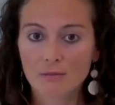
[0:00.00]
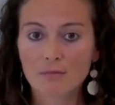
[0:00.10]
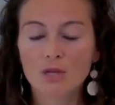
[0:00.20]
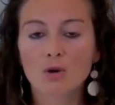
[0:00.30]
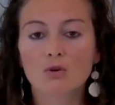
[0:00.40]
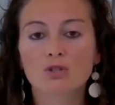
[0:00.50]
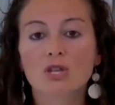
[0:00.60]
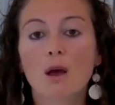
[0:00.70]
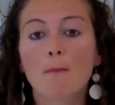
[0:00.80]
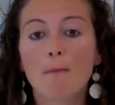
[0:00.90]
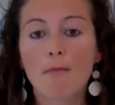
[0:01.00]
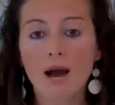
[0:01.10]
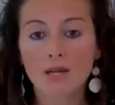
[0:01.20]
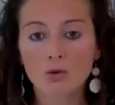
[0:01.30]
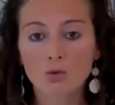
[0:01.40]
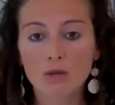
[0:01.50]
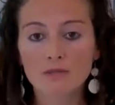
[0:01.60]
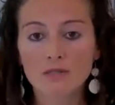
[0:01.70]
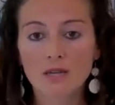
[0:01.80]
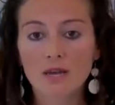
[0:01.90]
because
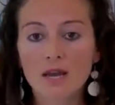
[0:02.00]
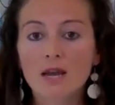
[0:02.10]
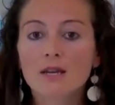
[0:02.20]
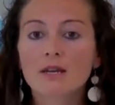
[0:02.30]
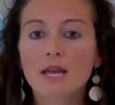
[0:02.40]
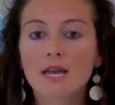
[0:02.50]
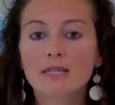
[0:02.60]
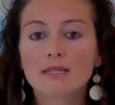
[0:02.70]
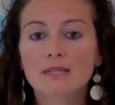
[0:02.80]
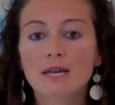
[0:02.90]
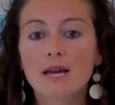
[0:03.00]
microwaves creates